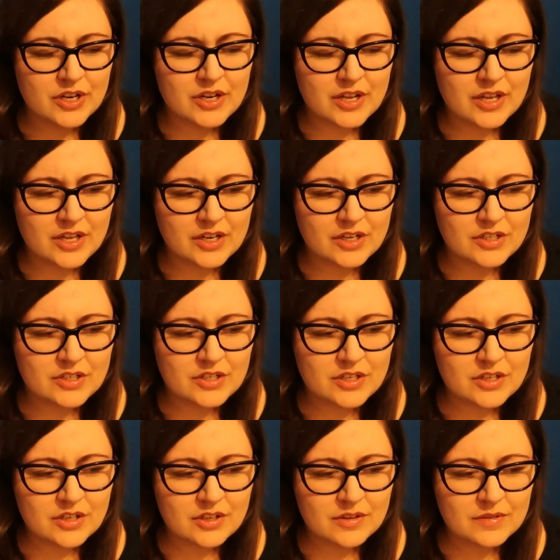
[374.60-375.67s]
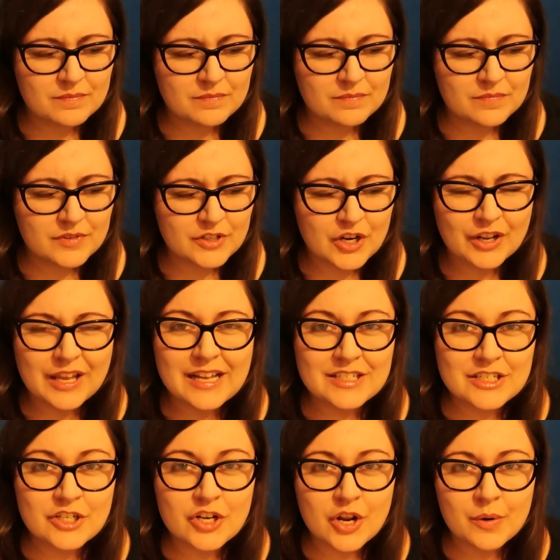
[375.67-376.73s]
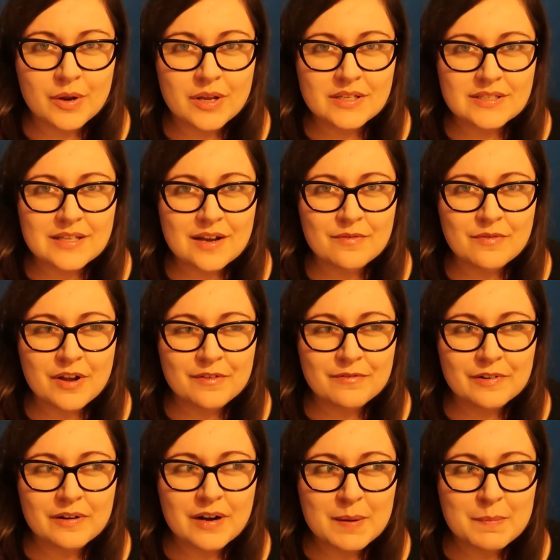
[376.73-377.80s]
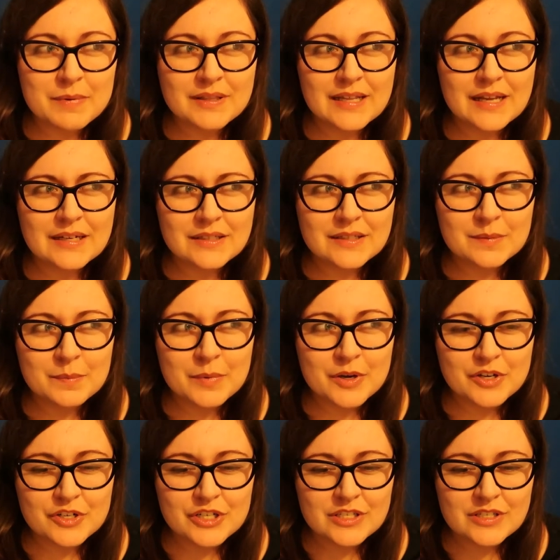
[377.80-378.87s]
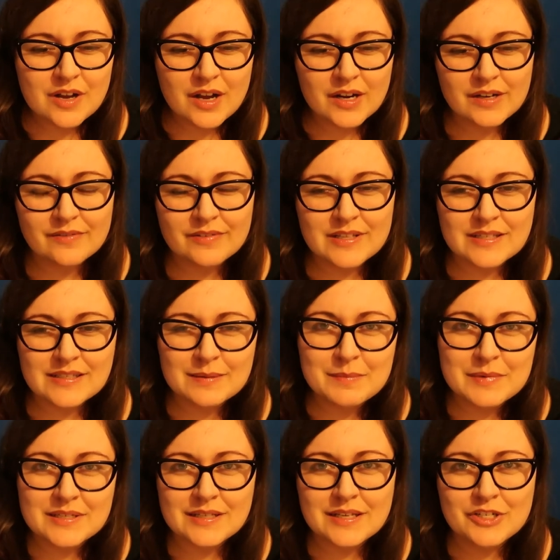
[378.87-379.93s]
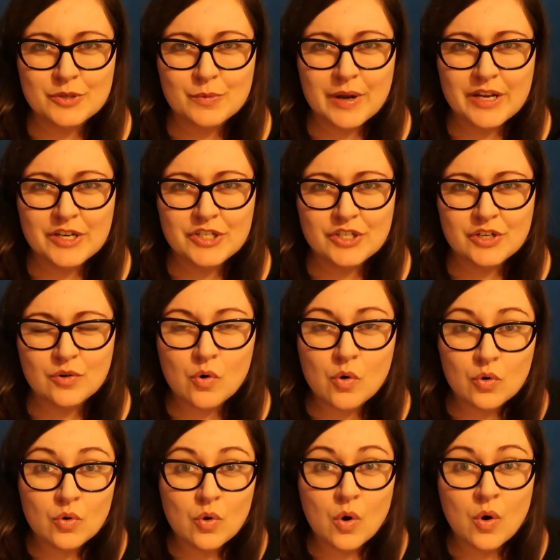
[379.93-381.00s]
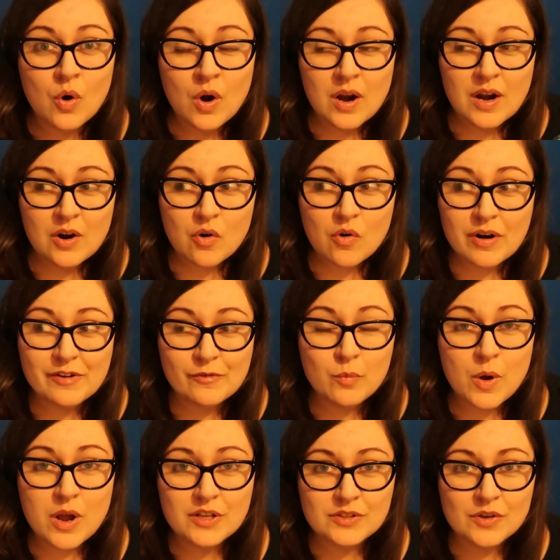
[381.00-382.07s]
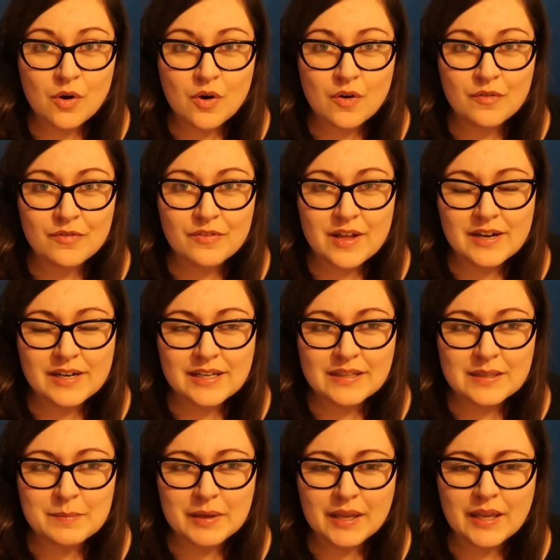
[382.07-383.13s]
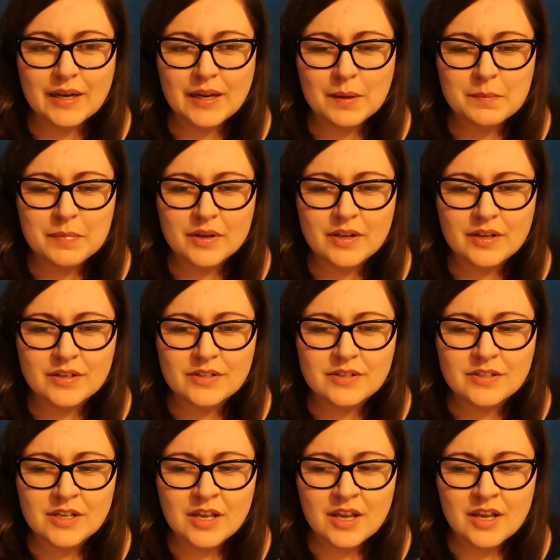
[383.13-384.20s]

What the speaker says: and, you know, get to know herself, I feel like by the end of the book she's kind of in a similar situation, or not, or if worse off than in the beginning, because